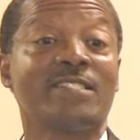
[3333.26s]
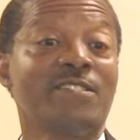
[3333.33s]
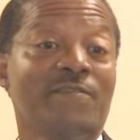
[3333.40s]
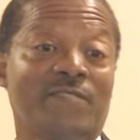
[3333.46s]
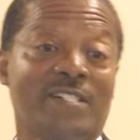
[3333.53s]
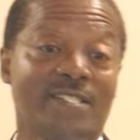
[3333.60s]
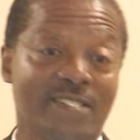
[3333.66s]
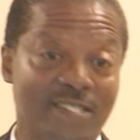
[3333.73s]

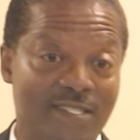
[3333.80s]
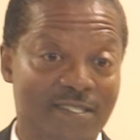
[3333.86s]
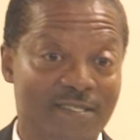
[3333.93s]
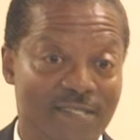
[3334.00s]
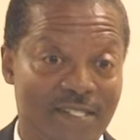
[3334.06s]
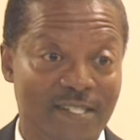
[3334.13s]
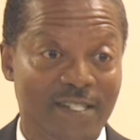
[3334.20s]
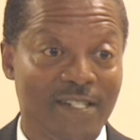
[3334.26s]
servants
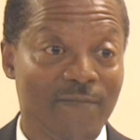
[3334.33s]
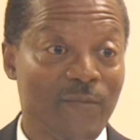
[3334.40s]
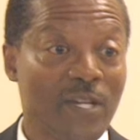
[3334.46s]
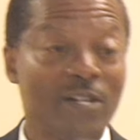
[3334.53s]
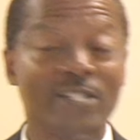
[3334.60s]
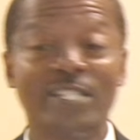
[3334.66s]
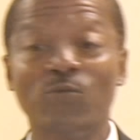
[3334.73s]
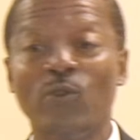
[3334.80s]

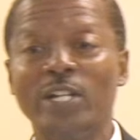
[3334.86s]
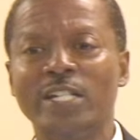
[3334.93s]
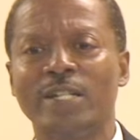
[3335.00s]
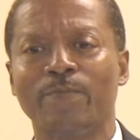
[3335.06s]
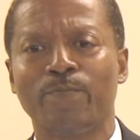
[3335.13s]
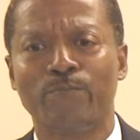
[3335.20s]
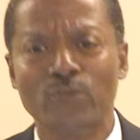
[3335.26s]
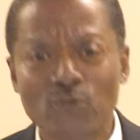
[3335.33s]
because he wanted to
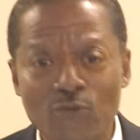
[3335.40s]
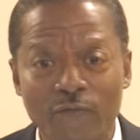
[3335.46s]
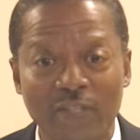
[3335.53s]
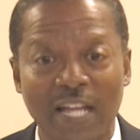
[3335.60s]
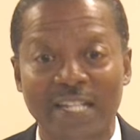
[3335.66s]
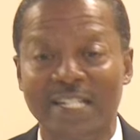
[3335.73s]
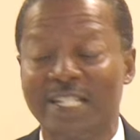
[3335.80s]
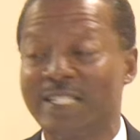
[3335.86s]
prove
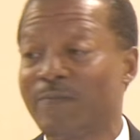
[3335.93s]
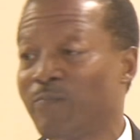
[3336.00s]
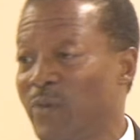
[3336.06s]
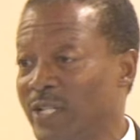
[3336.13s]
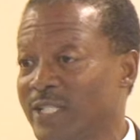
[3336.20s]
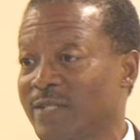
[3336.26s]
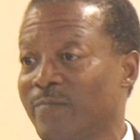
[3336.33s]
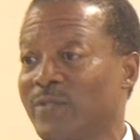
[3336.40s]
that it is
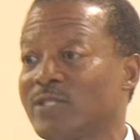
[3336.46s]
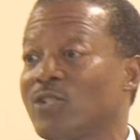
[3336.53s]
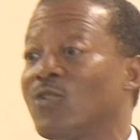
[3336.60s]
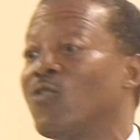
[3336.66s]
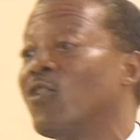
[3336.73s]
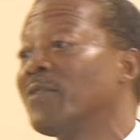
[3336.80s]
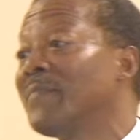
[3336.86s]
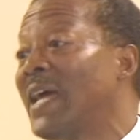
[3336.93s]
possible to
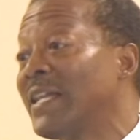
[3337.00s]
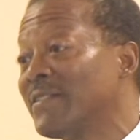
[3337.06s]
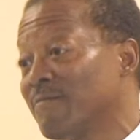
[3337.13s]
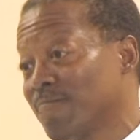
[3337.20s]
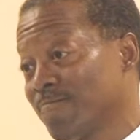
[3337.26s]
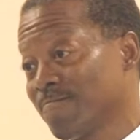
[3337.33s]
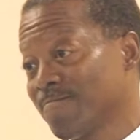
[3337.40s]
all men.